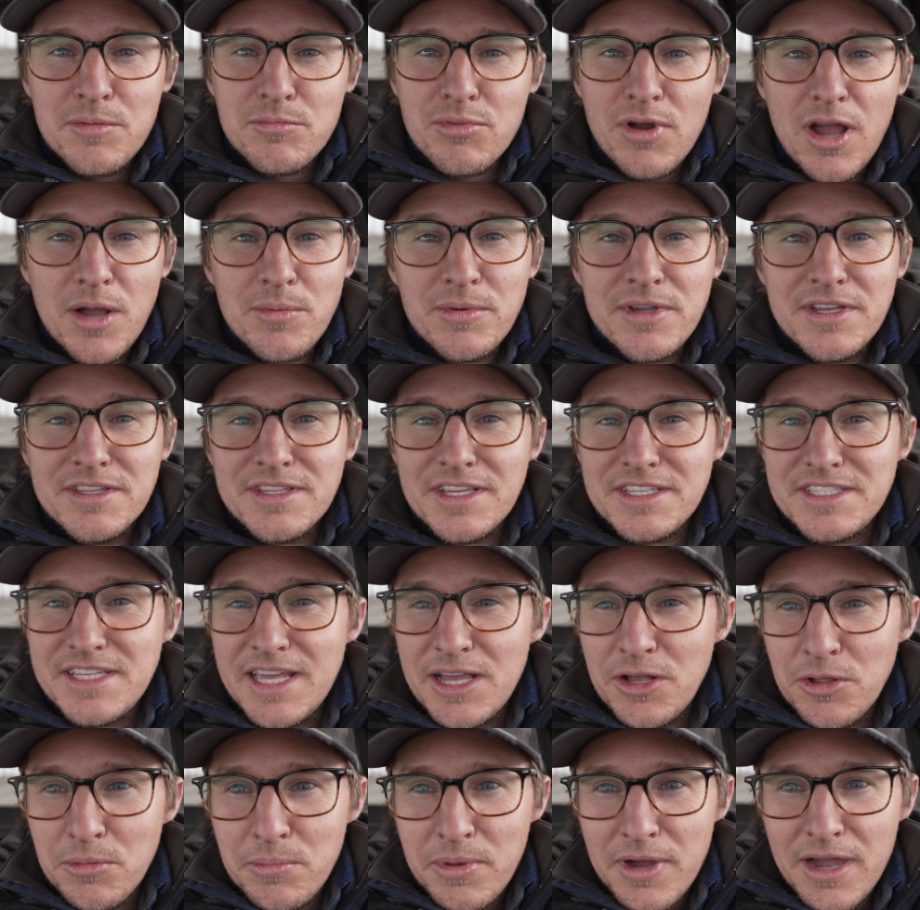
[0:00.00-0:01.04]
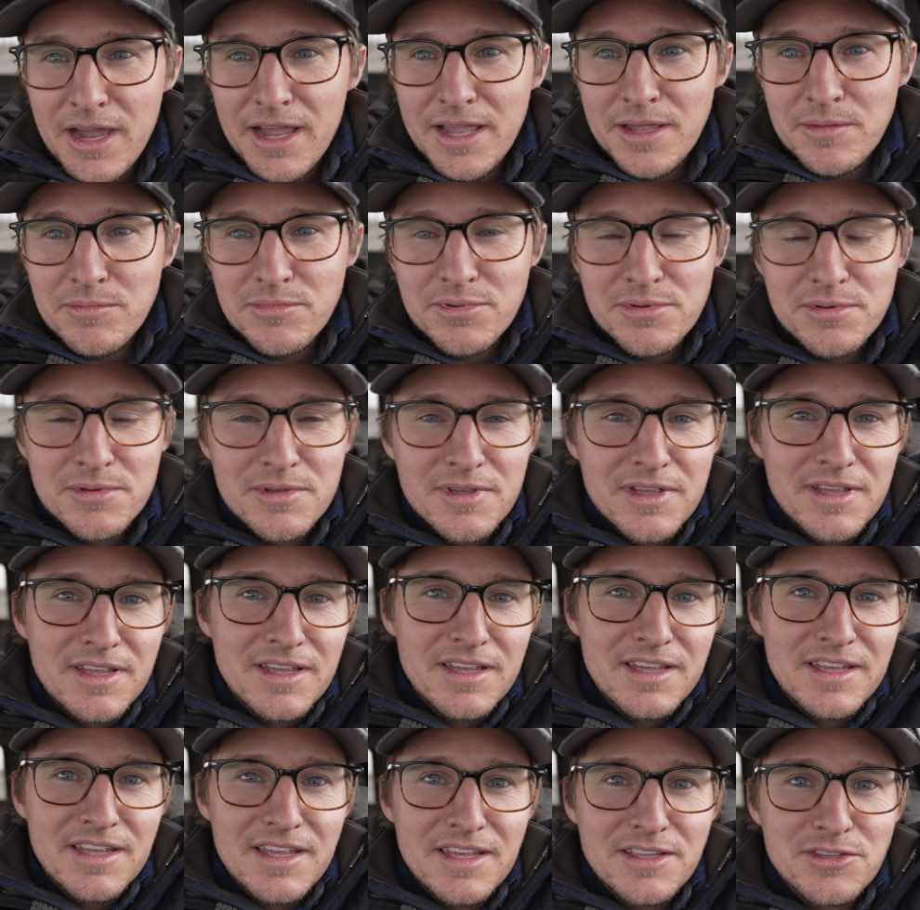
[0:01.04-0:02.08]
probably in the tailpipe.
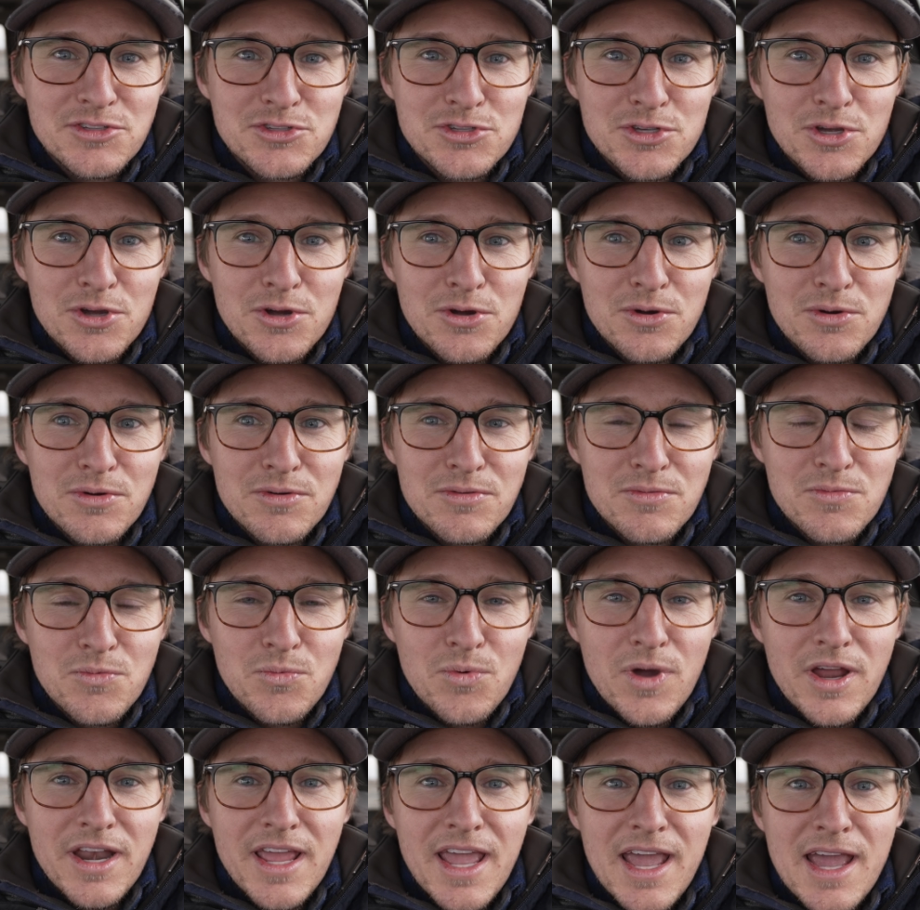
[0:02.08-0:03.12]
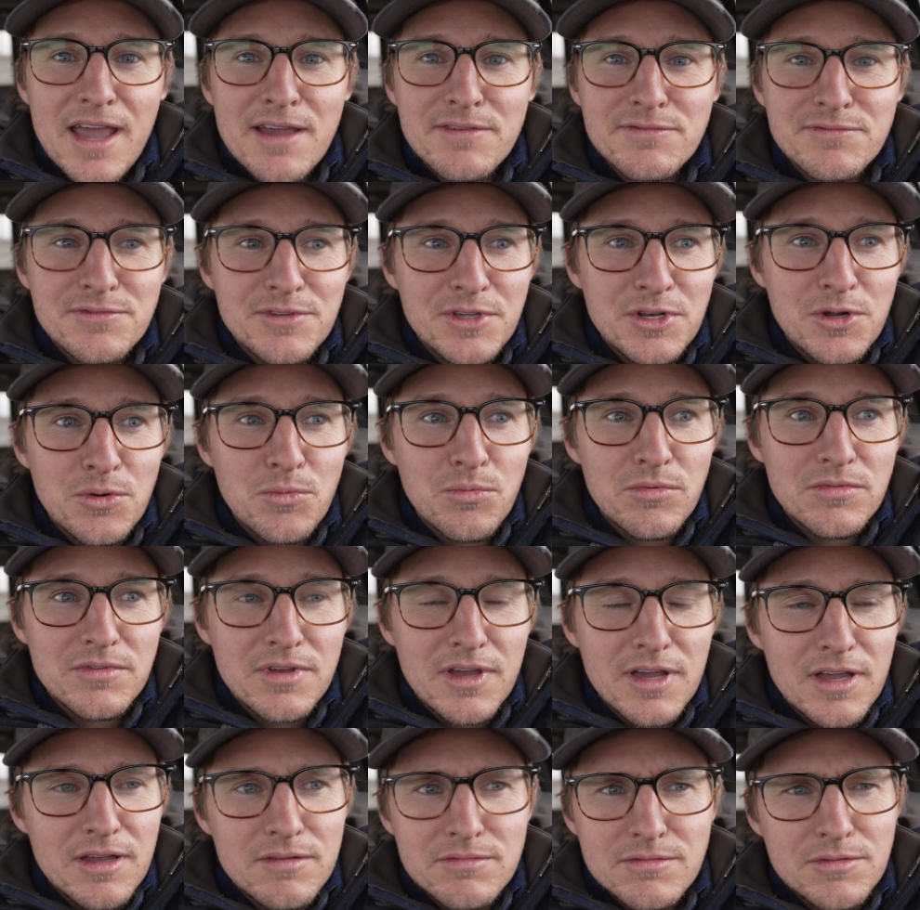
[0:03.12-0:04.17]
And so one half,
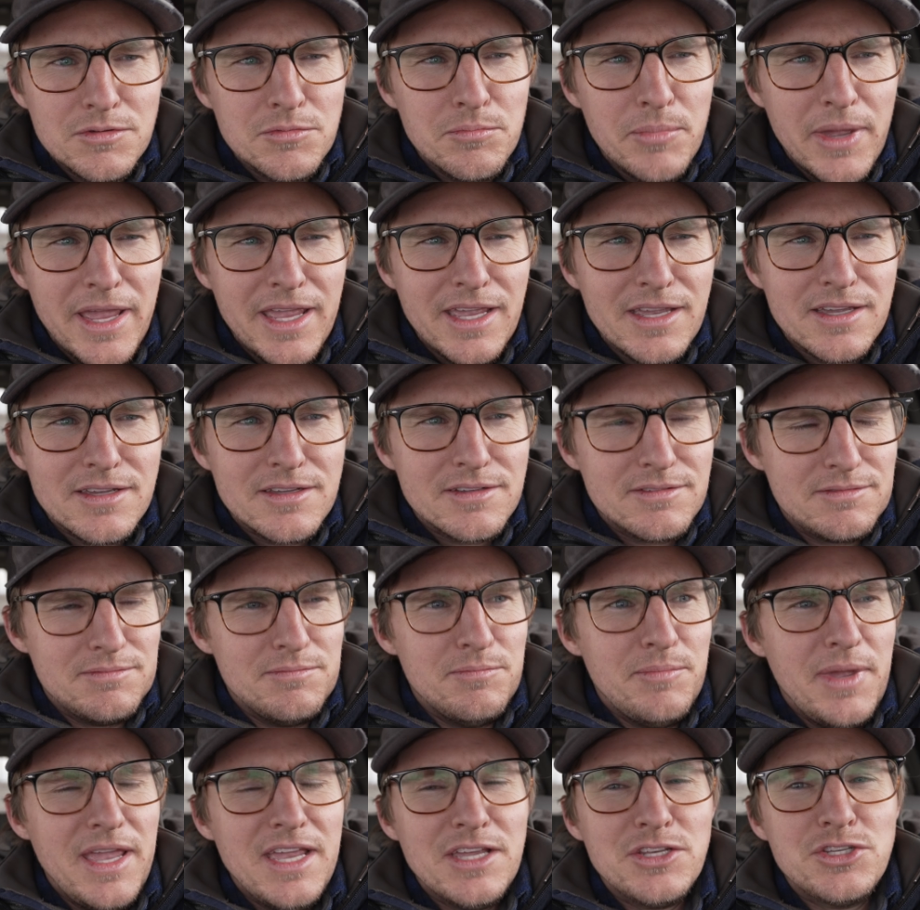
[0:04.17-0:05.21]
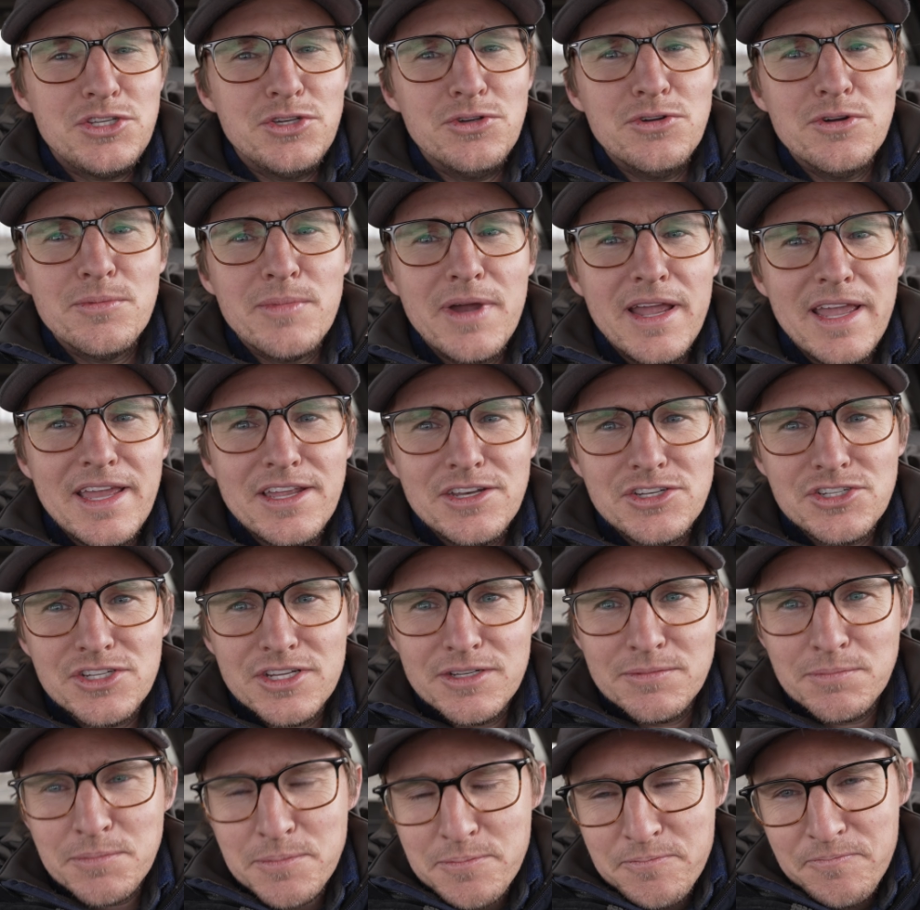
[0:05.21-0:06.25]
bank 2 of my
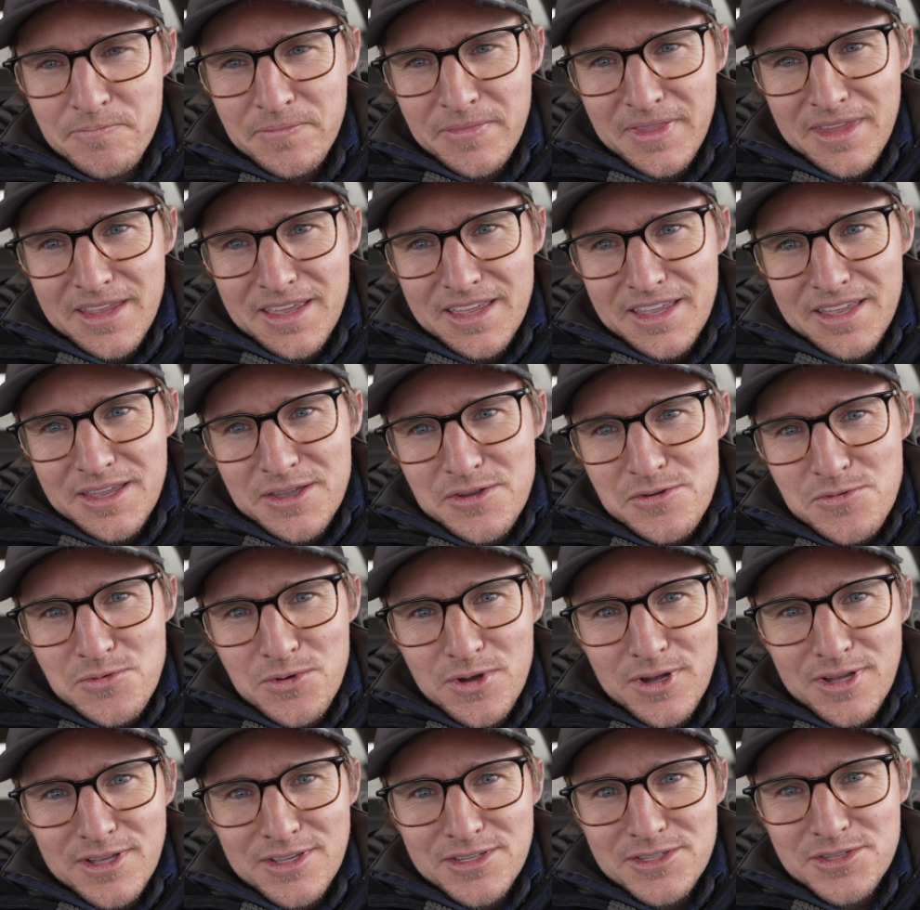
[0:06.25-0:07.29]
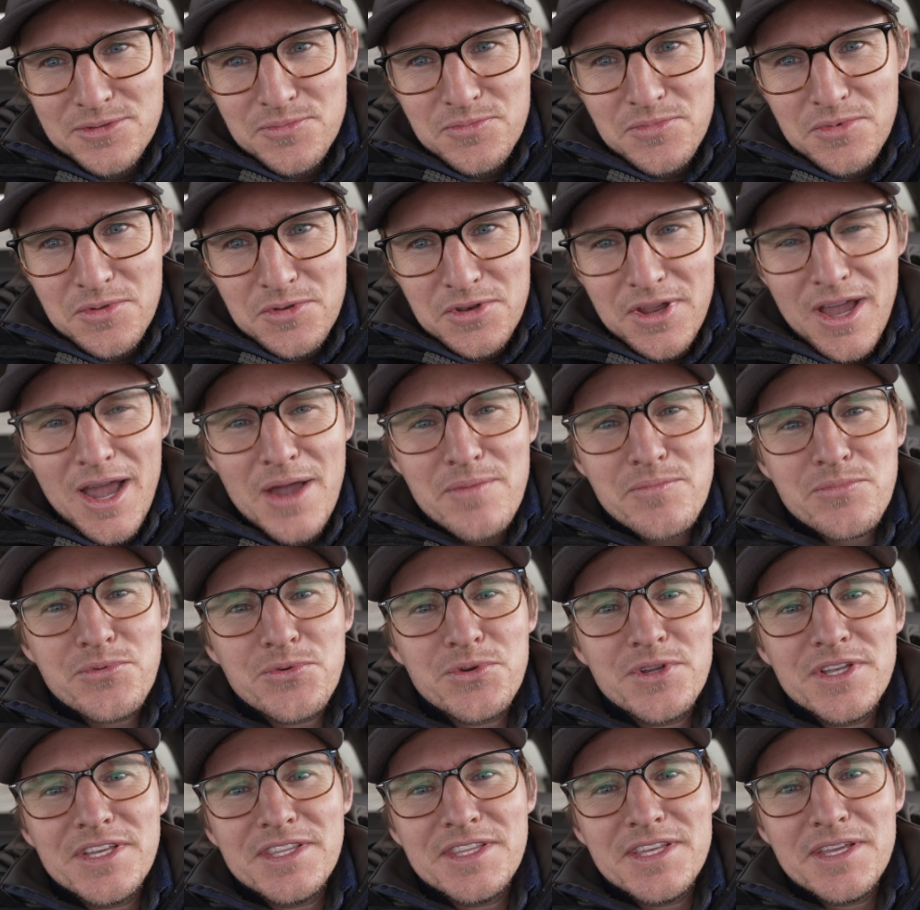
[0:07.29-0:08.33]
engine was not
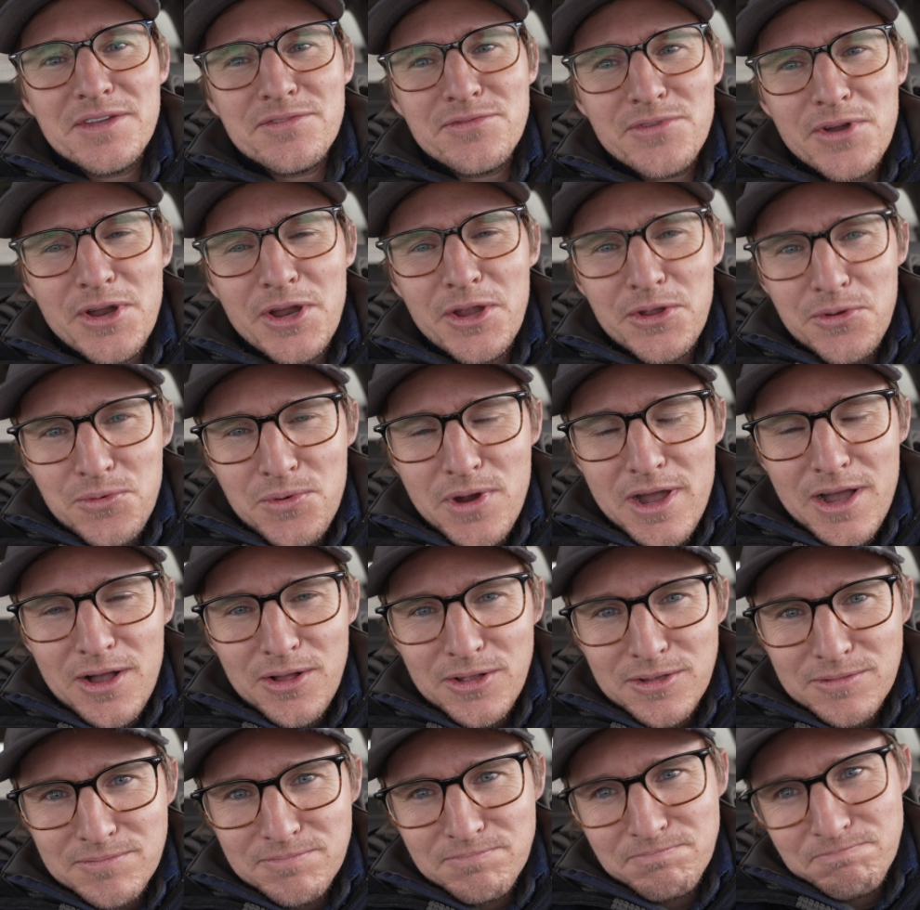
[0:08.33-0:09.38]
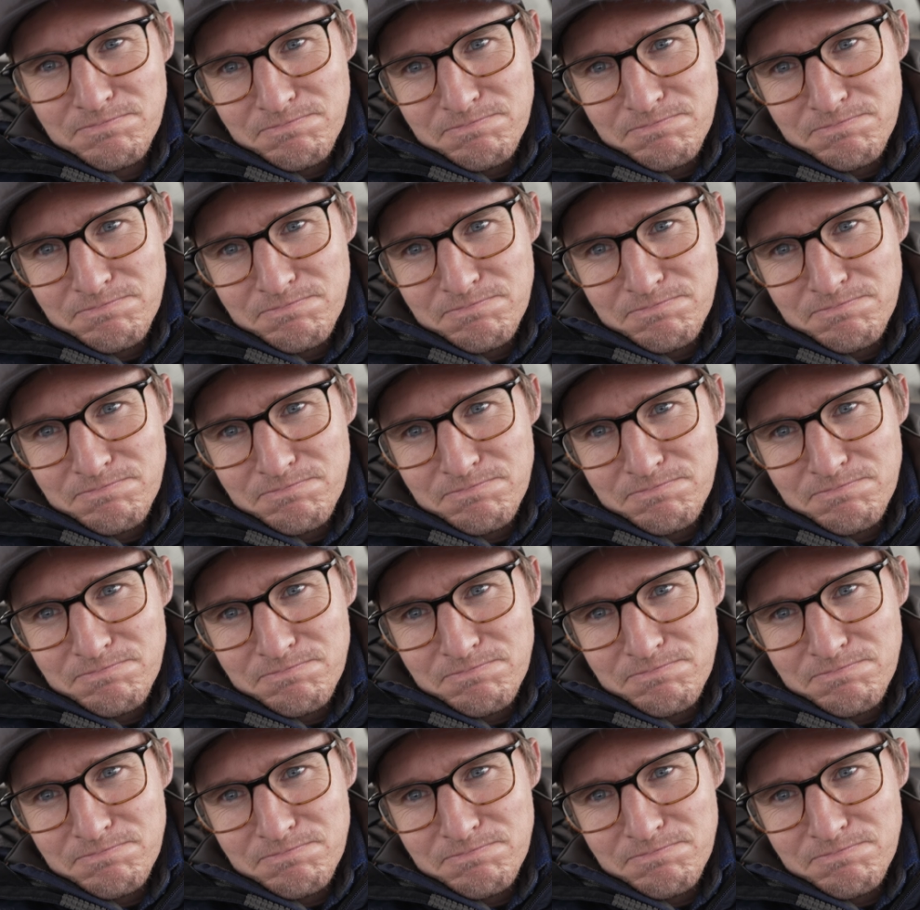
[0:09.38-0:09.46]
breathing very well.